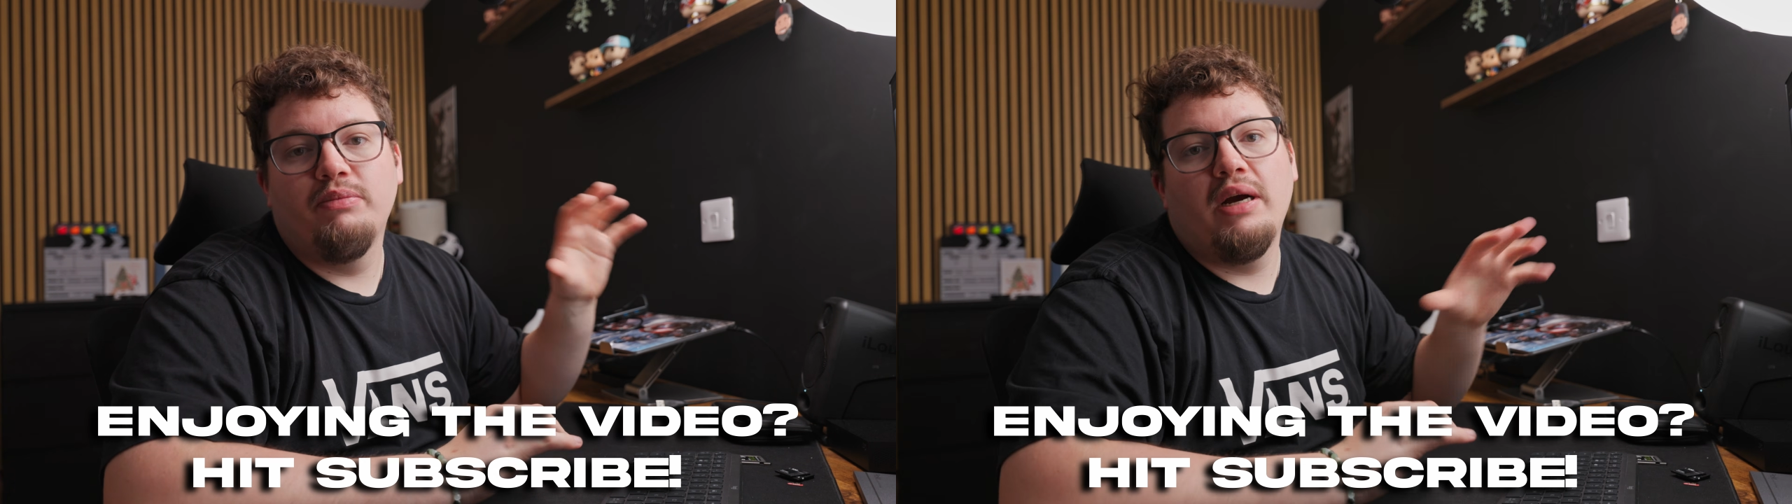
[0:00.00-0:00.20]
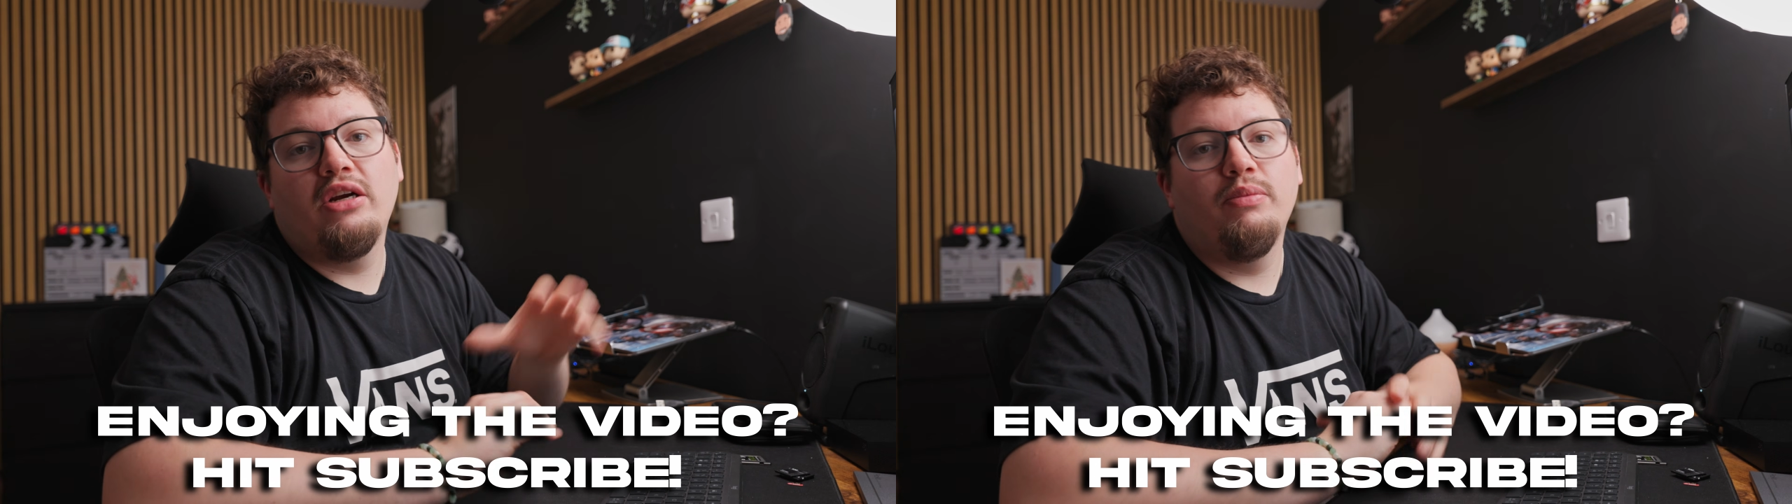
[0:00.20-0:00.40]

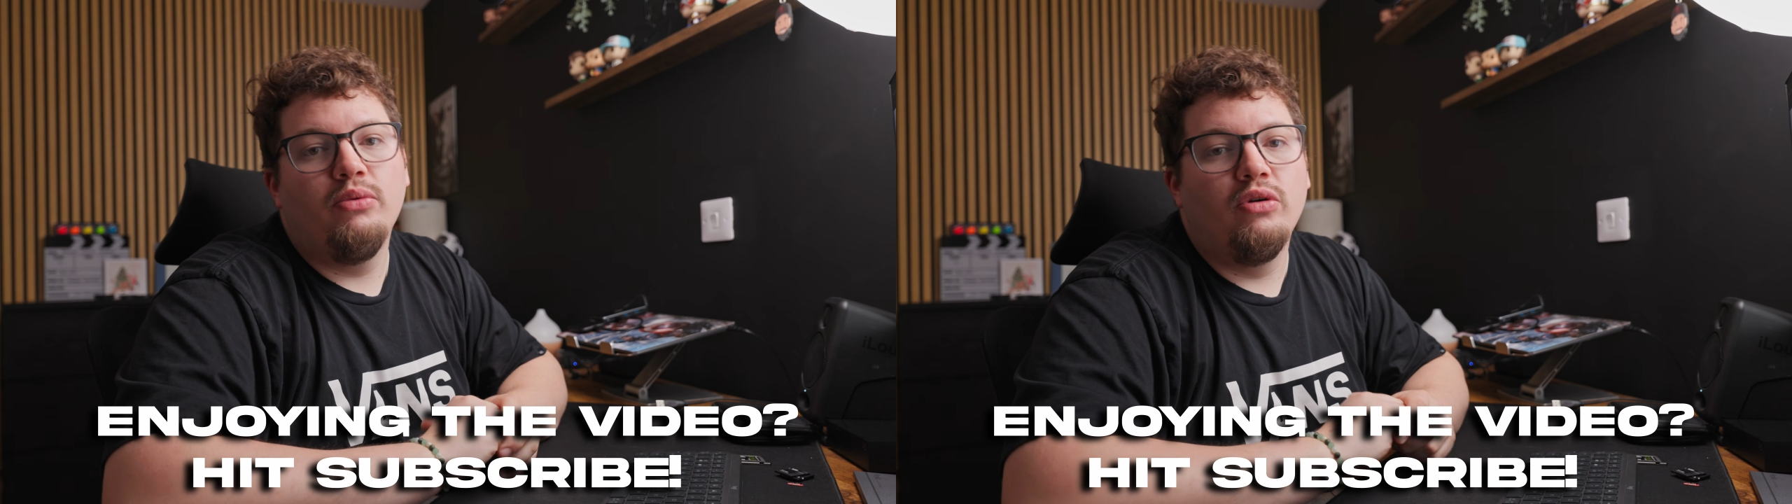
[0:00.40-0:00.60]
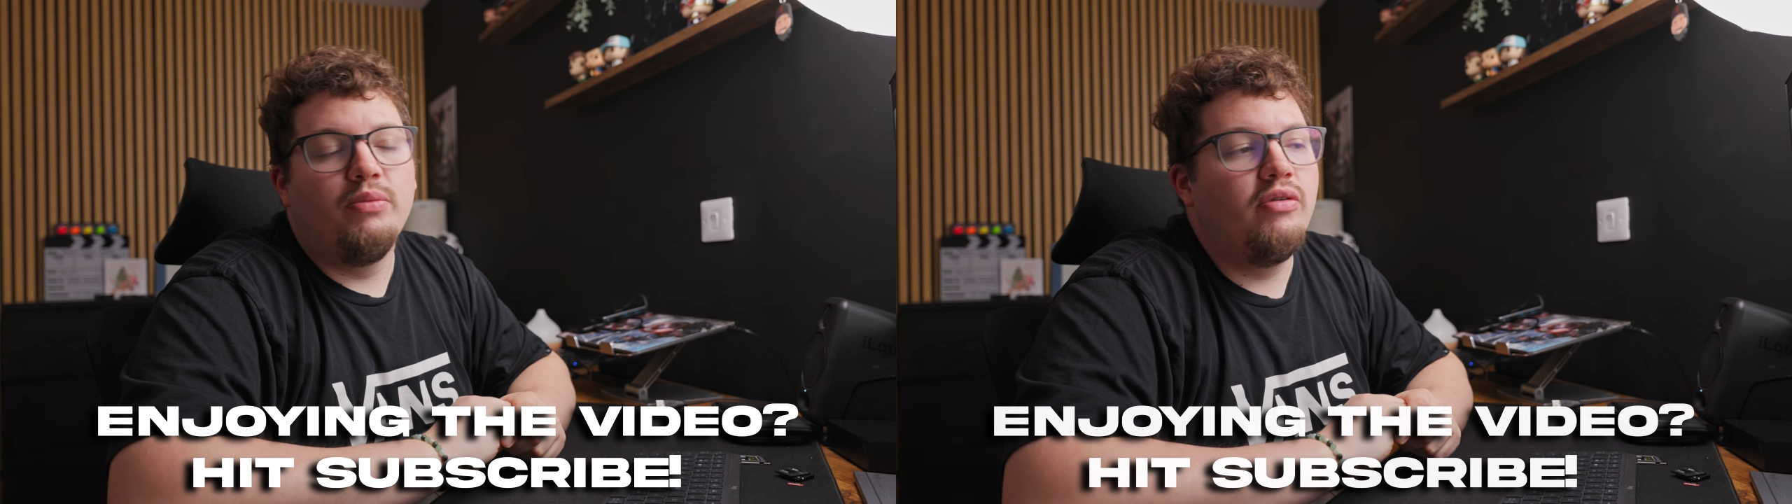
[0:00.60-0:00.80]
back up
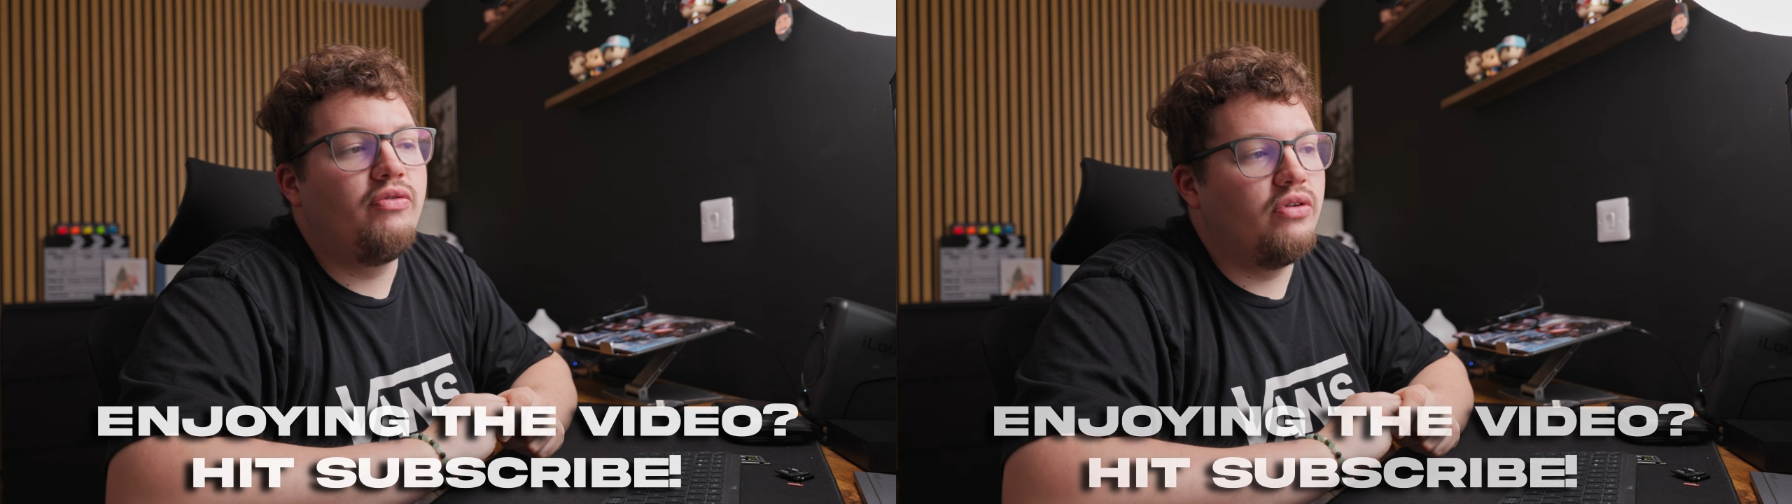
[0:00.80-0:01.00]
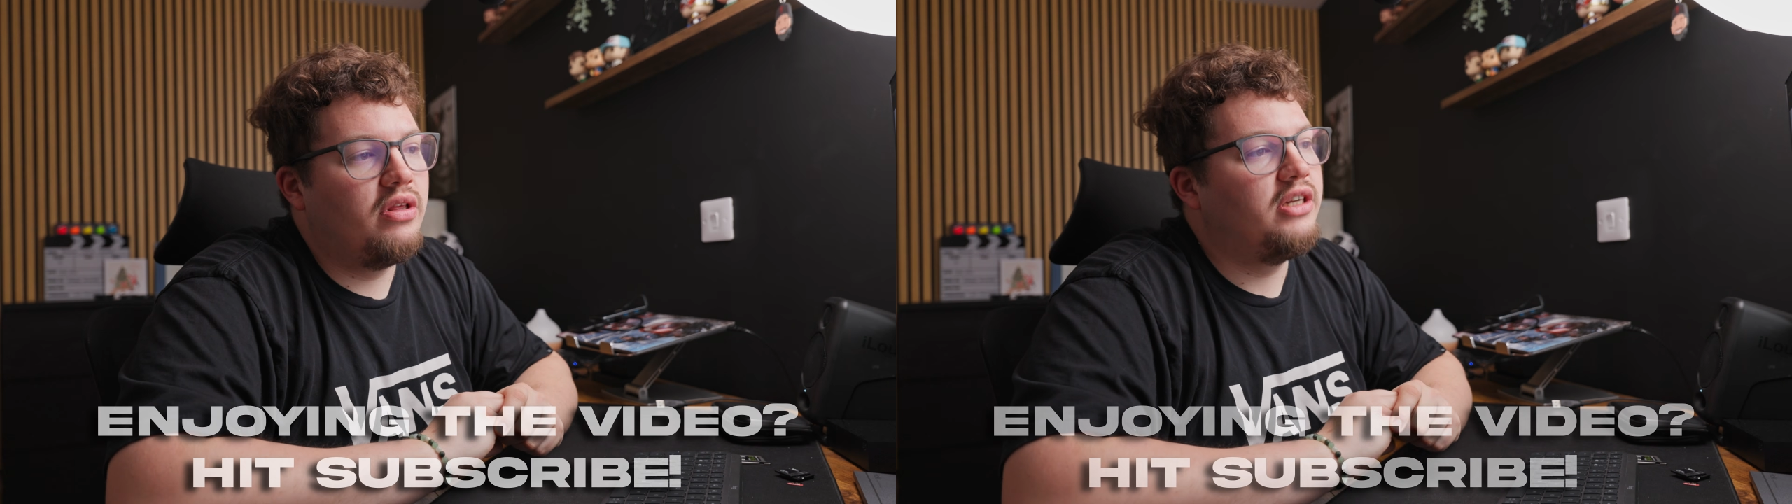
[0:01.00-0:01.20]
all of my
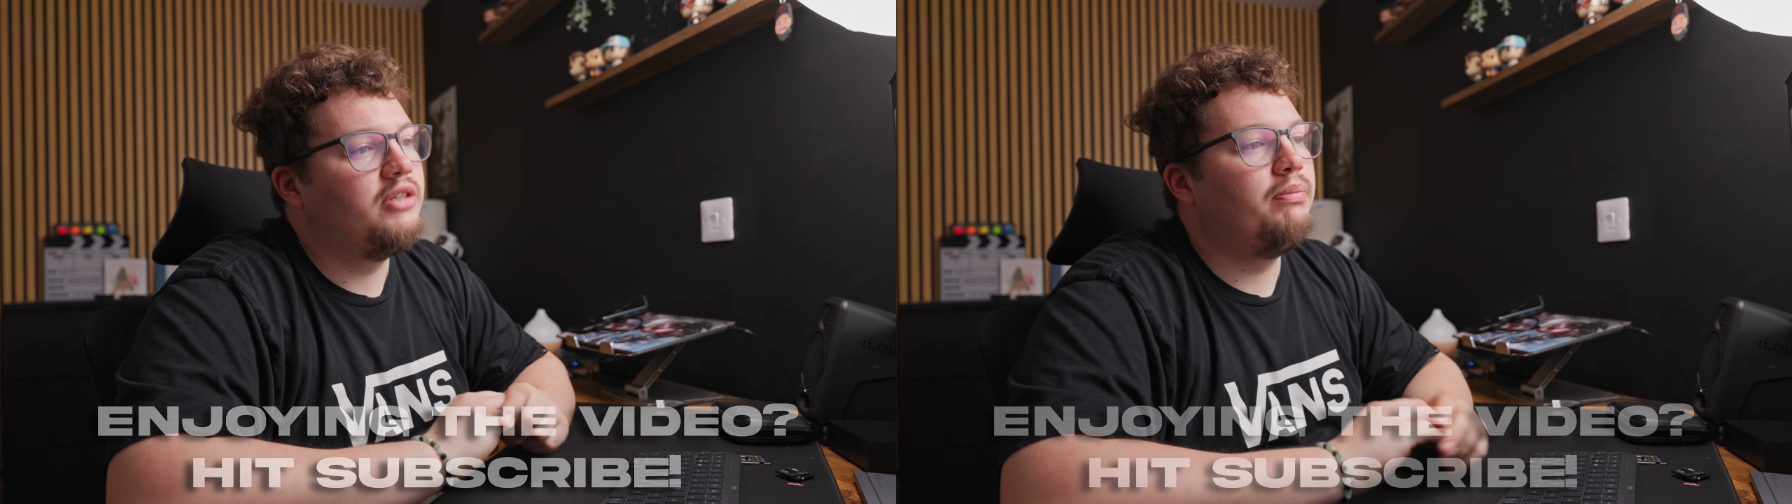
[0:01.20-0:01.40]
footage.